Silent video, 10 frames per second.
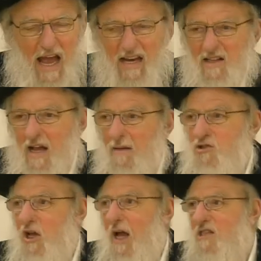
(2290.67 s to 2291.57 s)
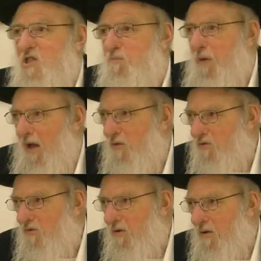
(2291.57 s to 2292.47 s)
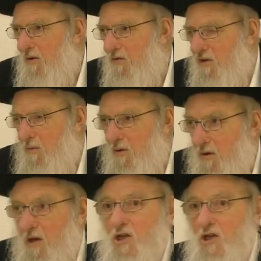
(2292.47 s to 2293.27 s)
anytime she expels semen,